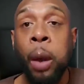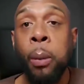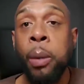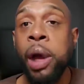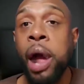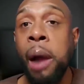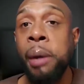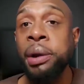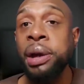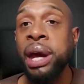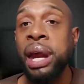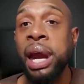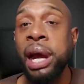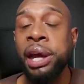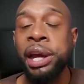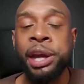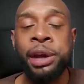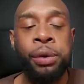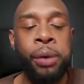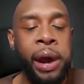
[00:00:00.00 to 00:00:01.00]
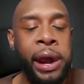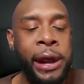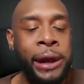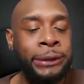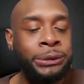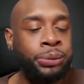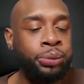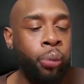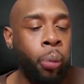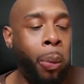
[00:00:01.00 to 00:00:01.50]
We already got our king
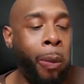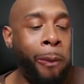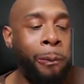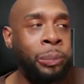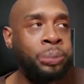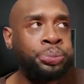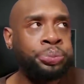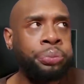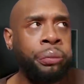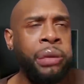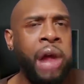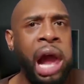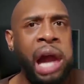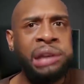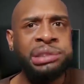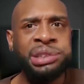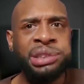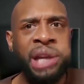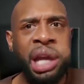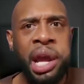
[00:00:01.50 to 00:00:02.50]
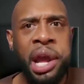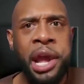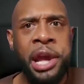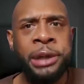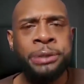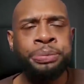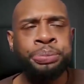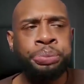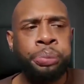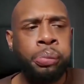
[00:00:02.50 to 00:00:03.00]
crab. And
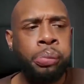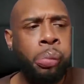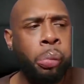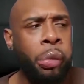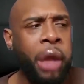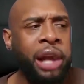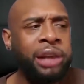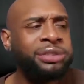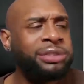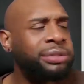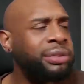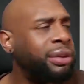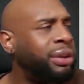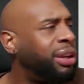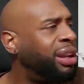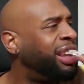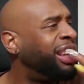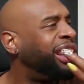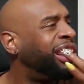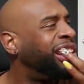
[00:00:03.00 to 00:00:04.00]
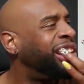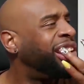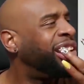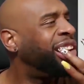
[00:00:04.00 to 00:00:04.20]
then, mm,